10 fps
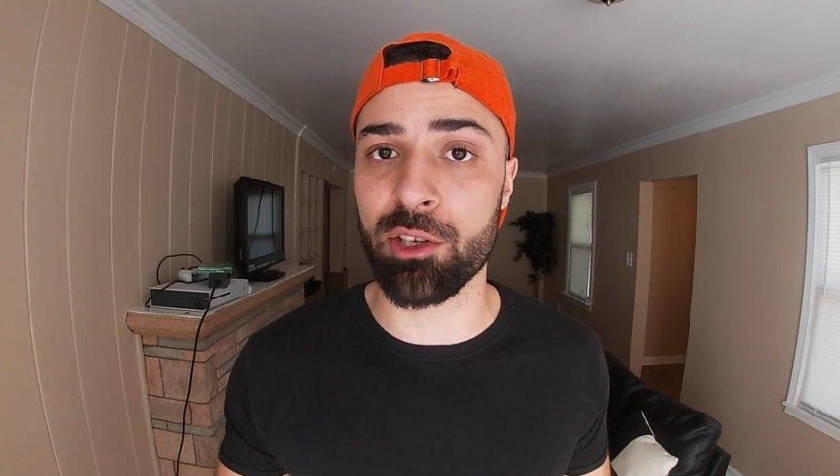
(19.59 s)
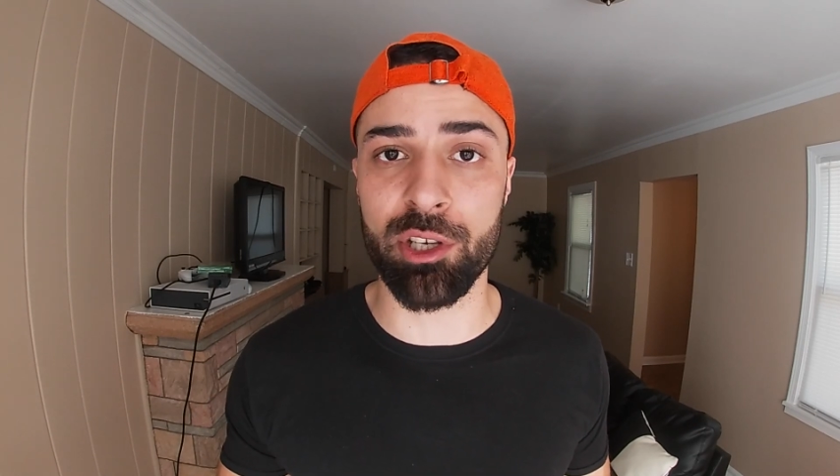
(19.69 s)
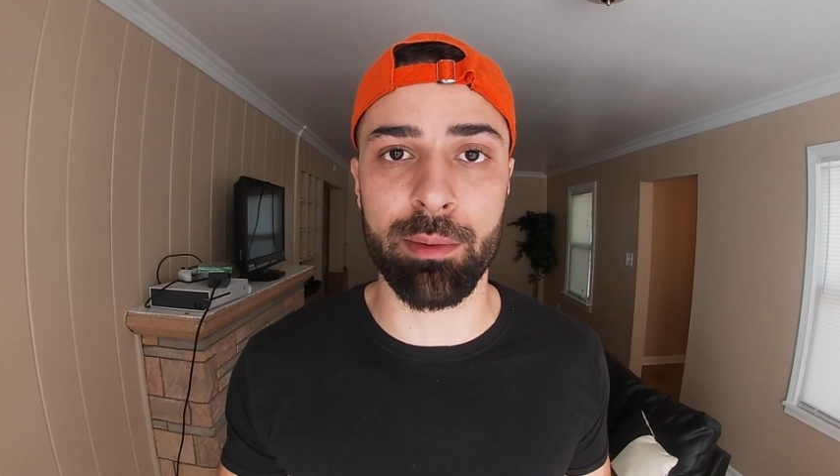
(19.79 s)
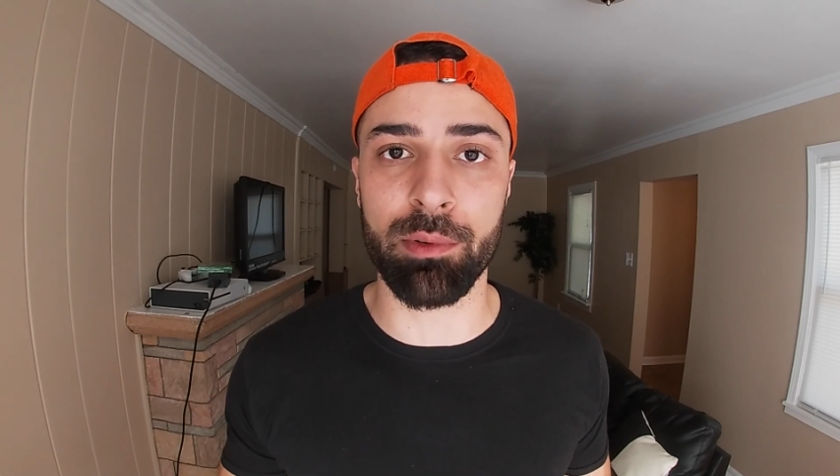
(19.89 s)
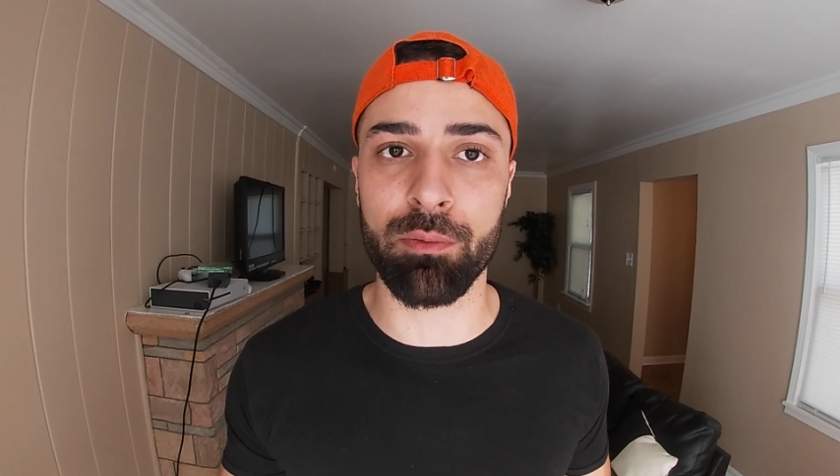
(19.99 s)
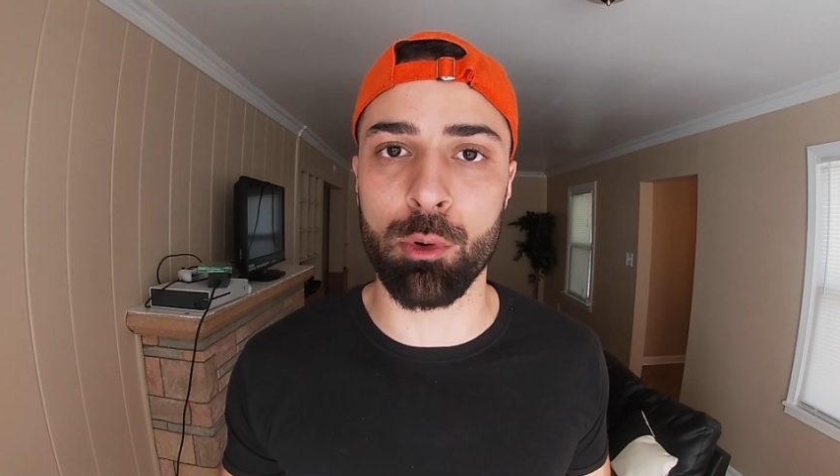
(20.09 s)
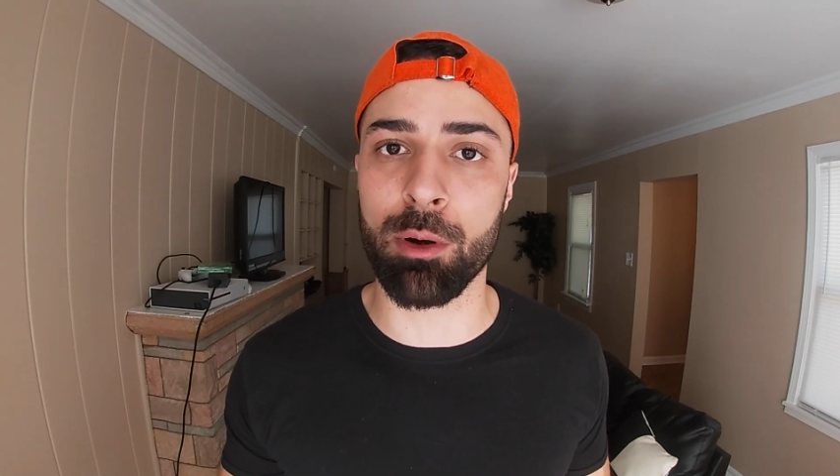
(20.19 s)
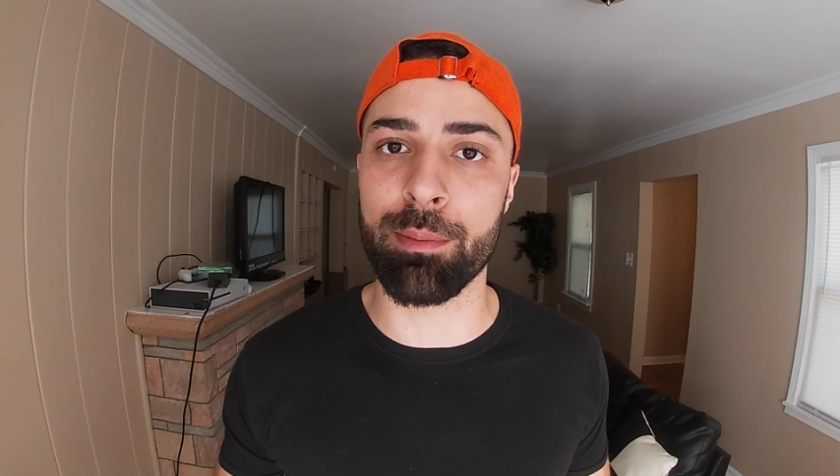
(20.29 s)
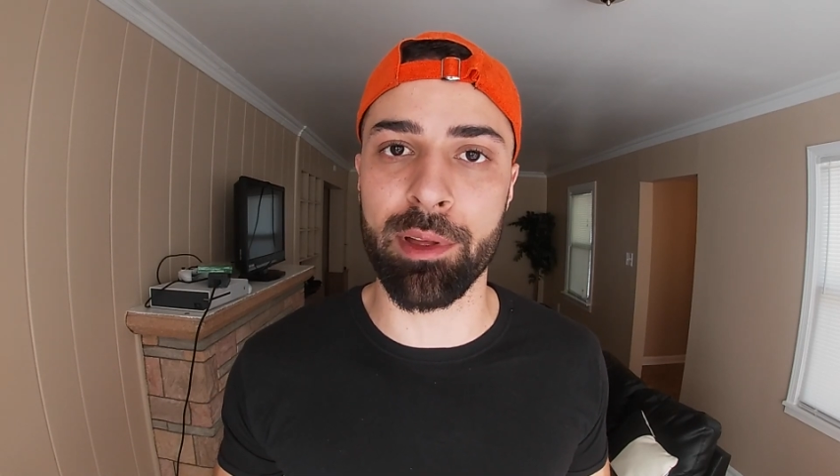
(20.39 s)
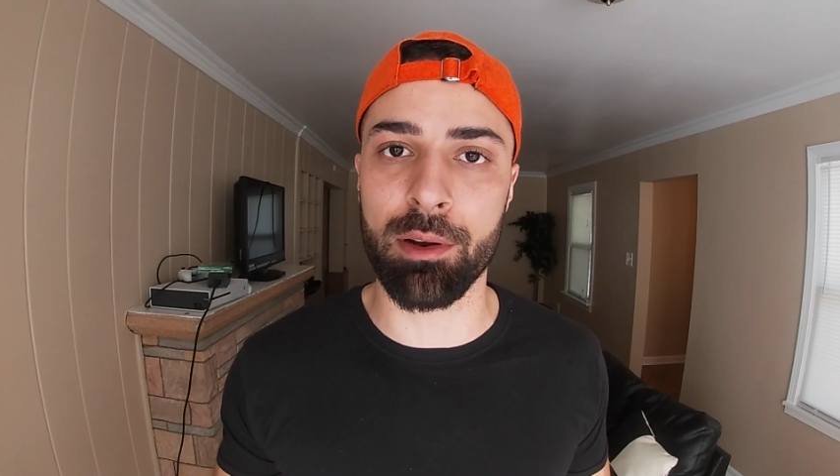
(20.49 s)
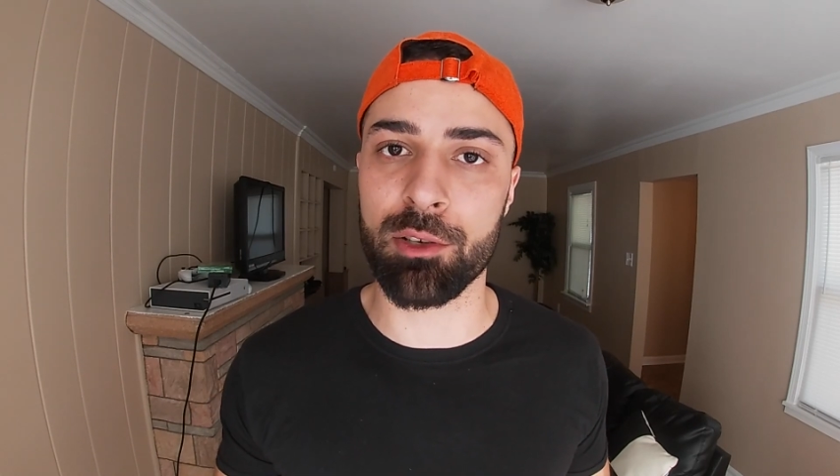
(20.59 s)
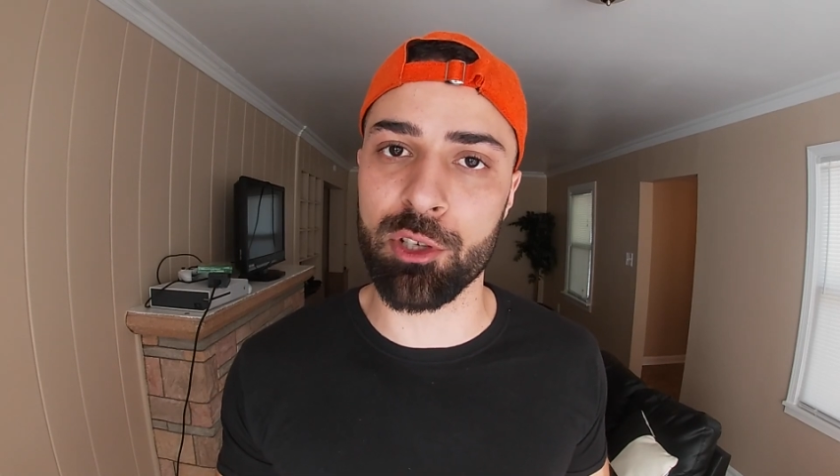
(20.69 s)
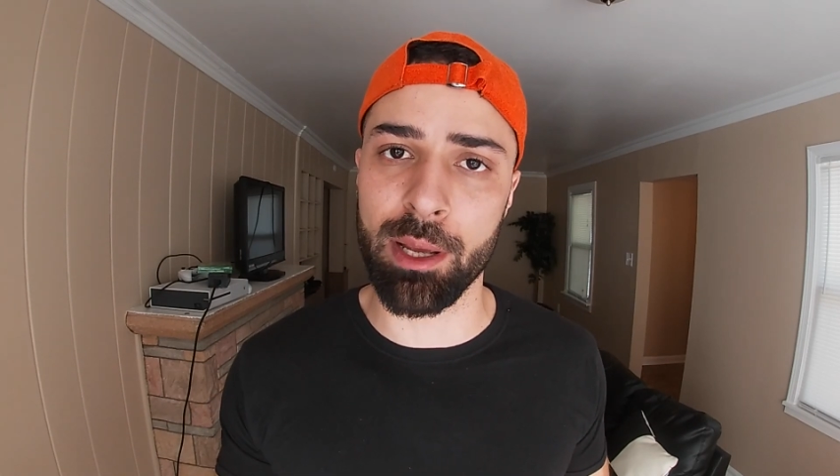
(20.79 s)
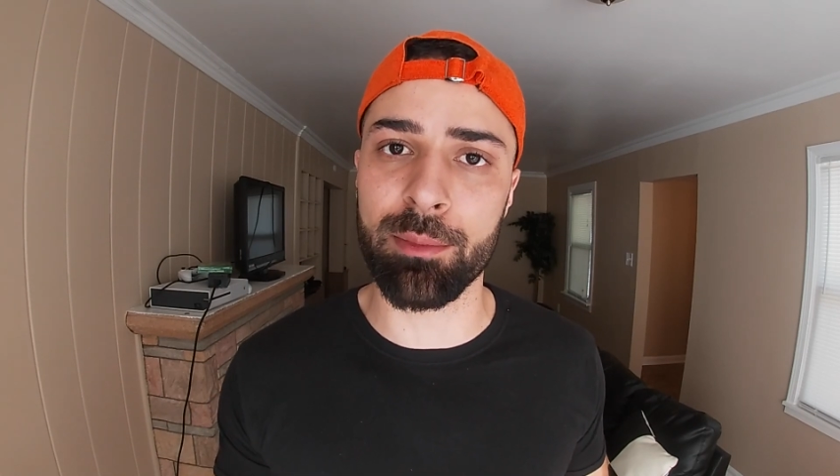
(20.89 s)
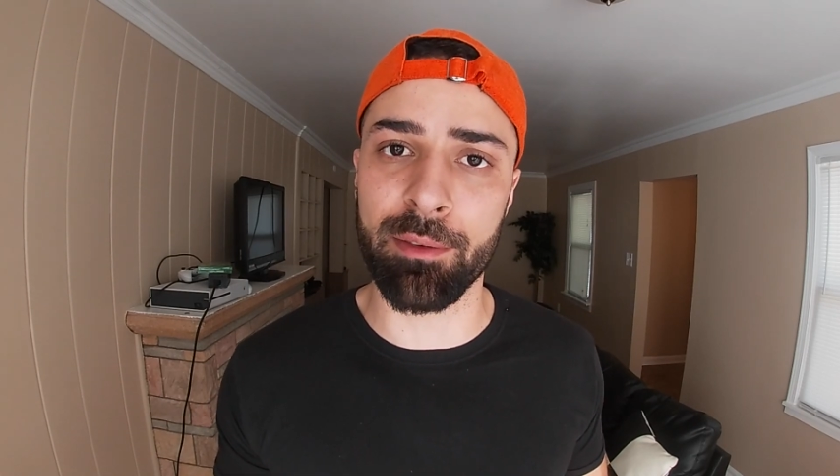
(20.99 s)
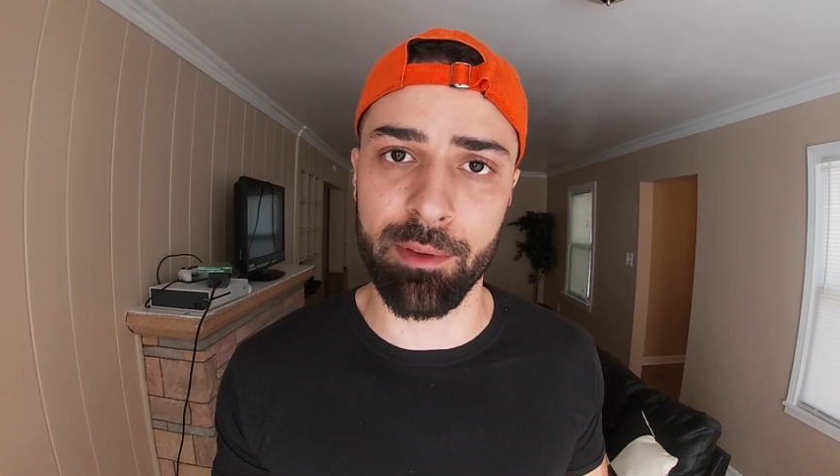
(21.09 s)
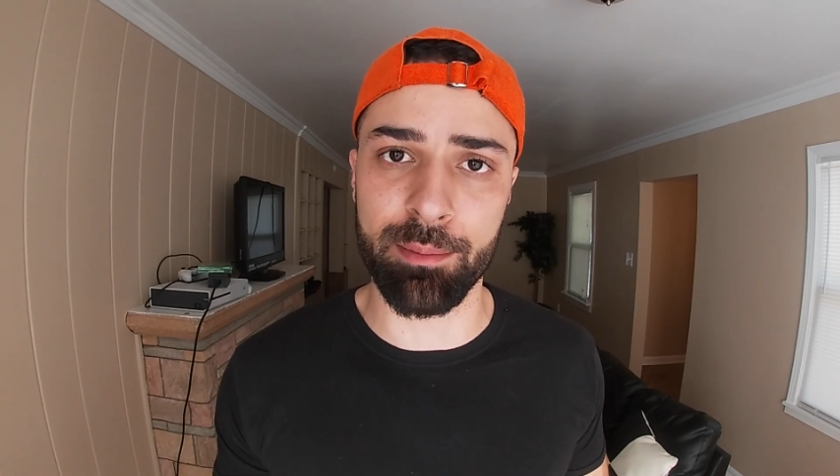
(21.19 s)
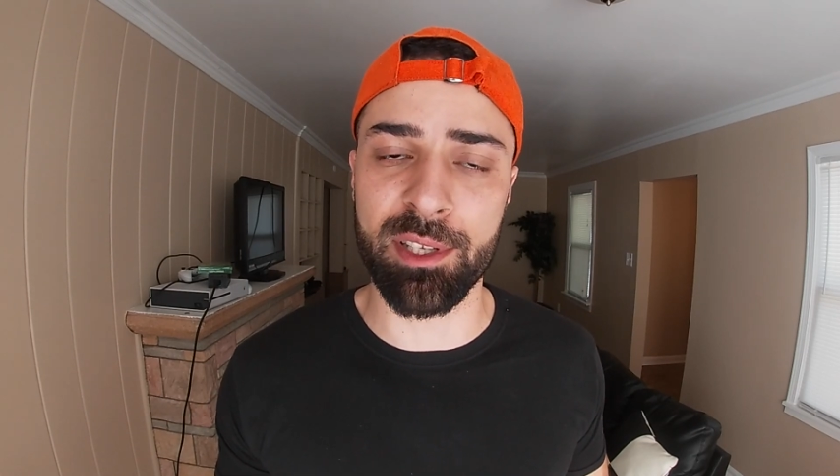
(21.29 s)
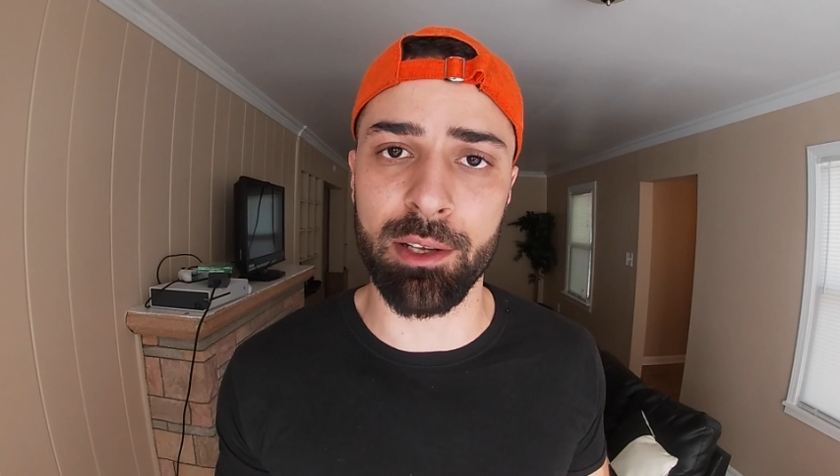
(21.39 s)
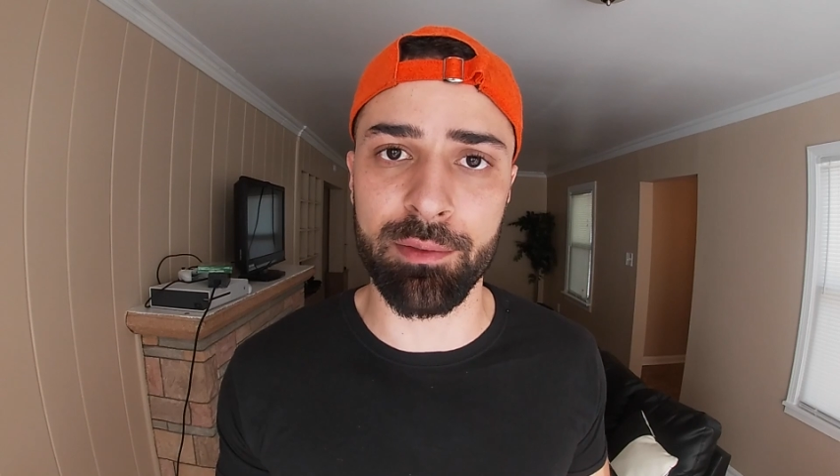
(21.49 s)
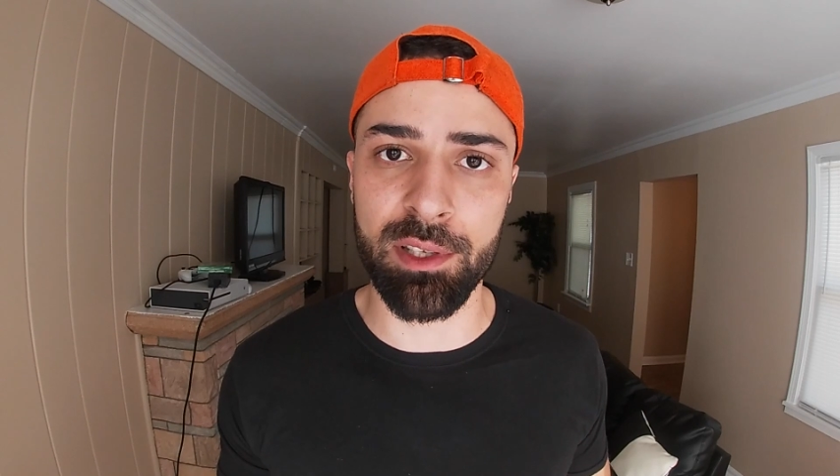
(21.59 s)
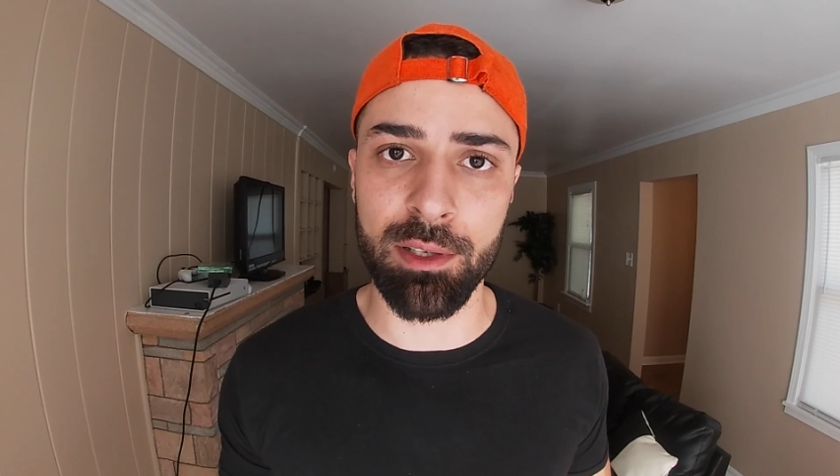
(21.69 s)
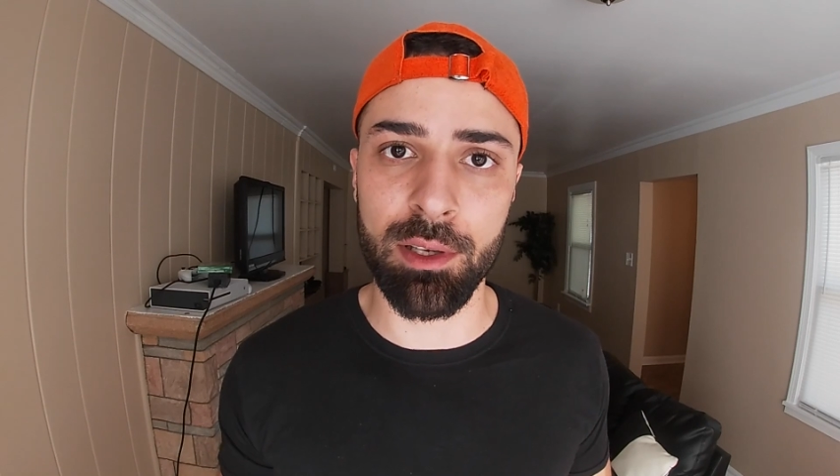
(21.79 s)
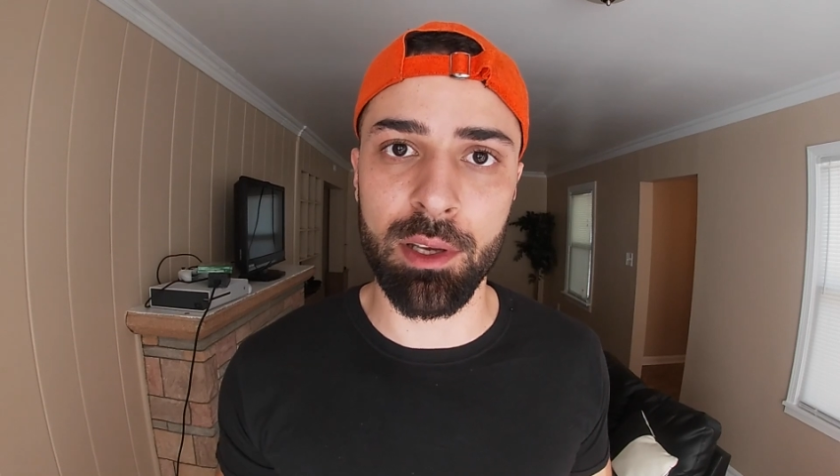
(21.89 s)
shape or form they're ashamed of themselves.